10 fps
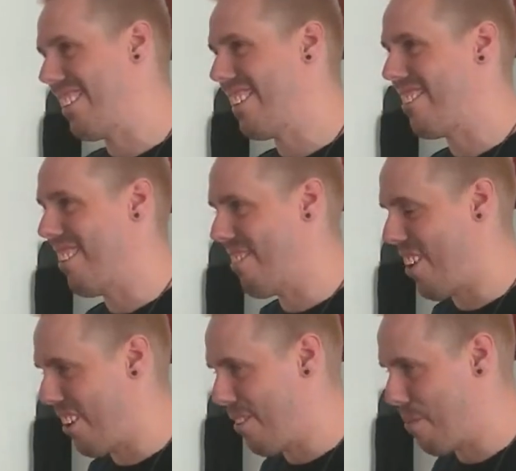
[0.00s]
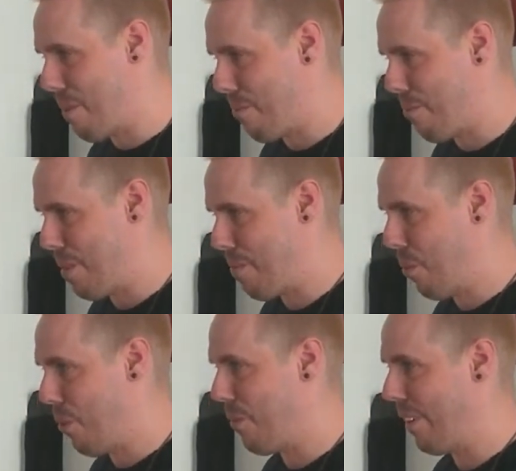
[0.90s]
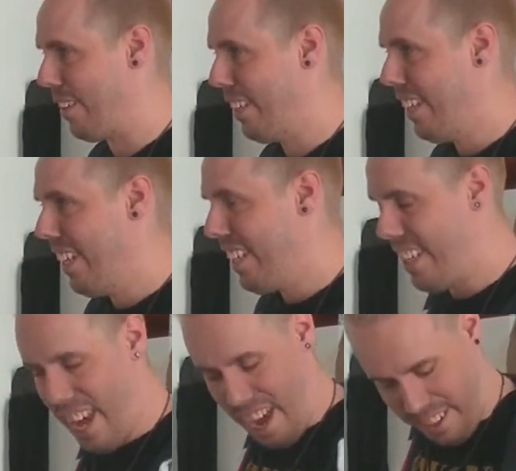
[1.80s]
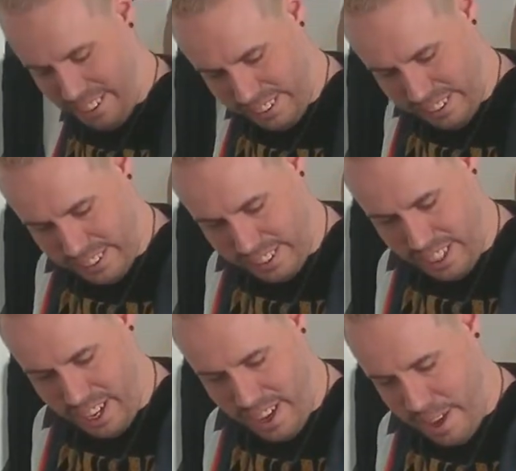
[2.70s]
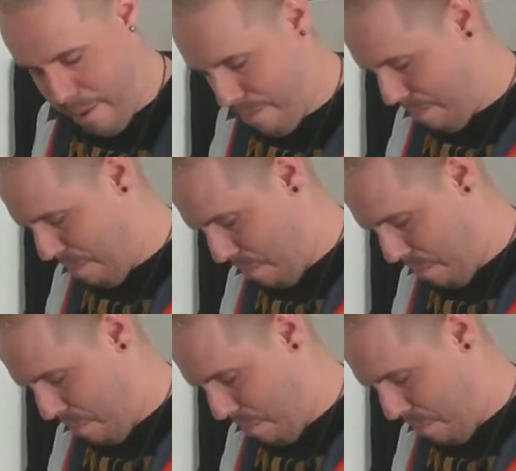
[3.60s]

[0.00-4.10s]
okay, I should have thought of a bit, bit more, but yeah. Um,